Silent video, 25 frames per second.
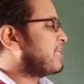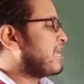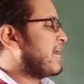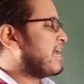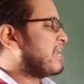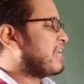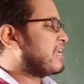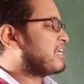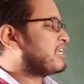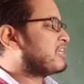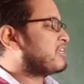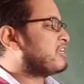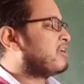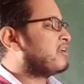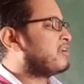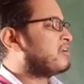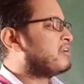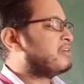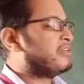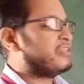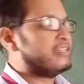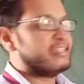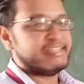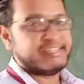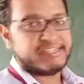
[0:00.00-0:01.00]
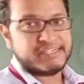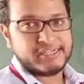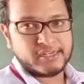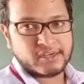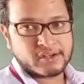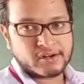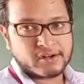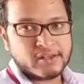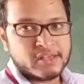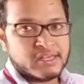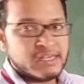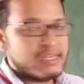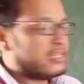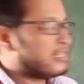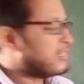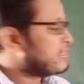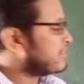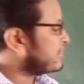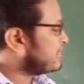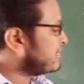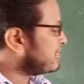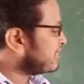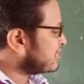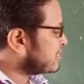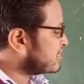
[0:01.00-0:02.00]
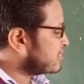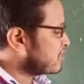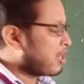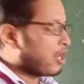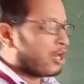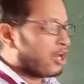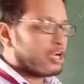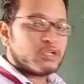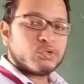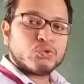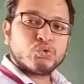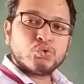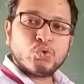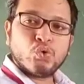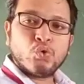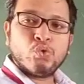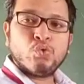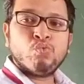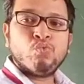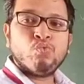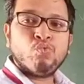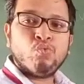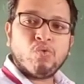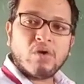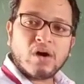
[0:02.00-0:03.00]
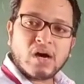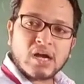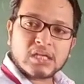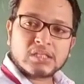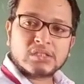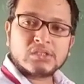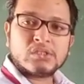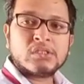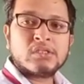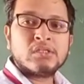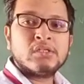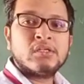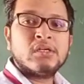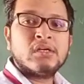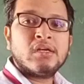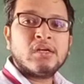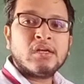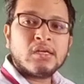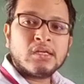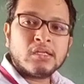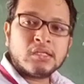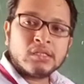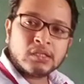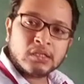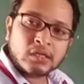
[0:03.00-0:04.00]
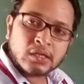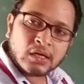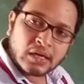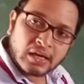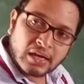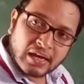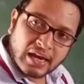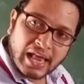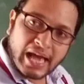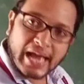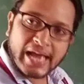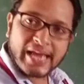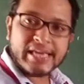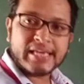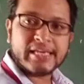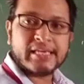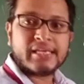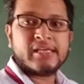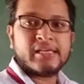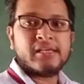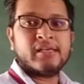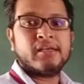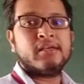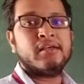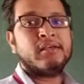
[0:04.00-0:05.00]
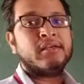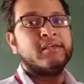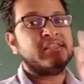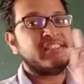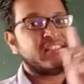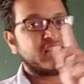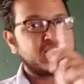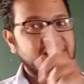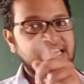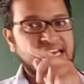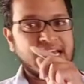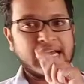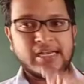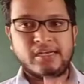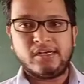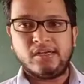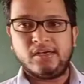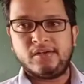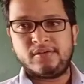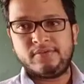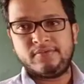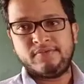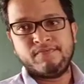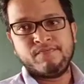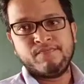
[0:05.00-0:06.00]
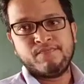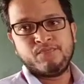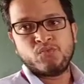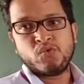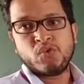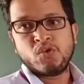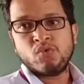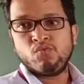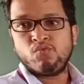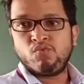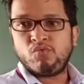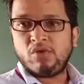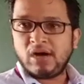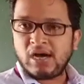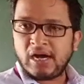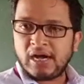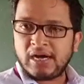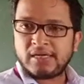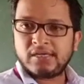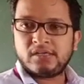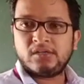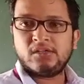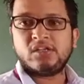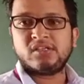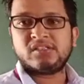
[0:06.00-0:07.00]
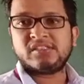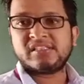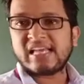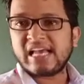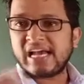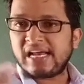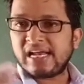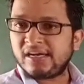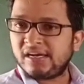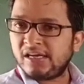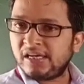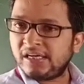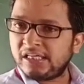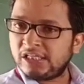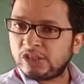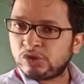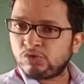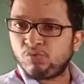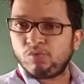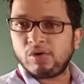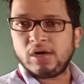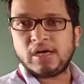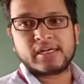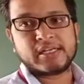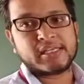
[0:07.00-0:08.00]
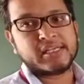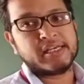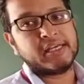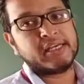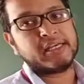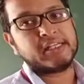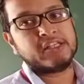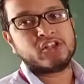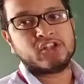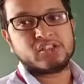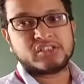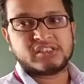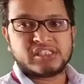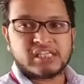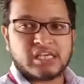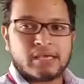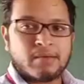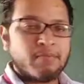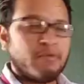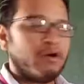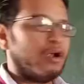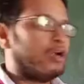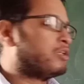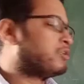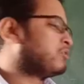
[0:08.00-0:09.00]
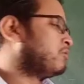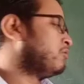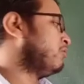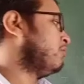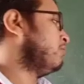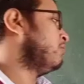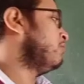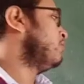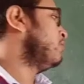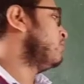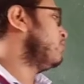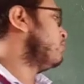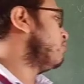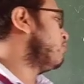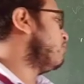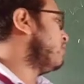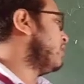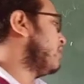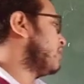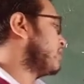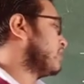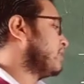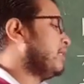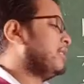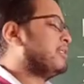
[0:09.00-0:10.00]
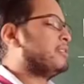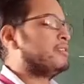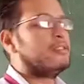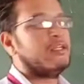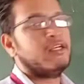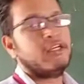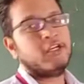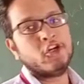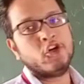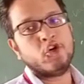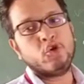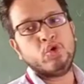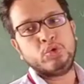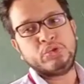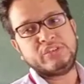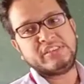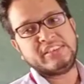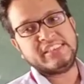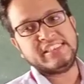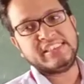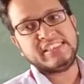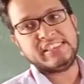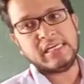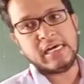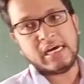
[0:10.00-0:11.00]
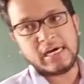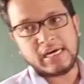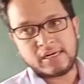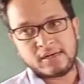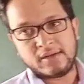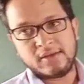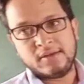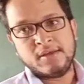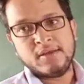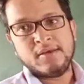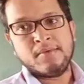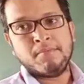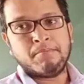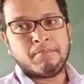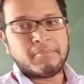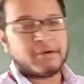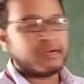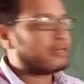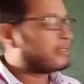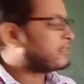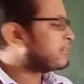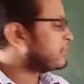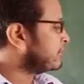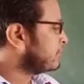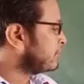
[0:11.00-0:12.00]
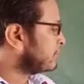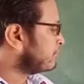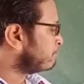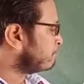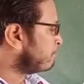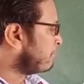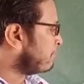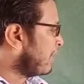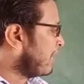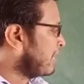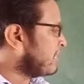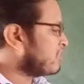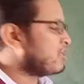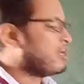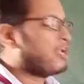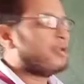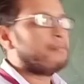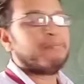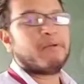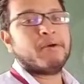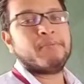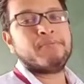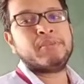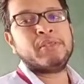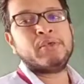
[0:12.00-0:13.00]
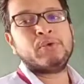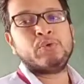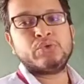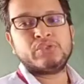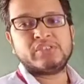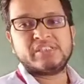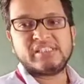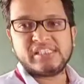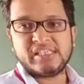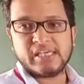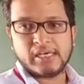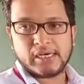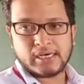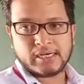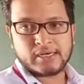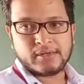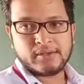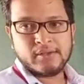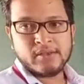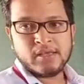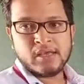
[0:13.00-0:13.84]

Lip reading: character reader. This also works like scanner. What the scanner is working, the same also work as an OCR. But by the help of the OCR,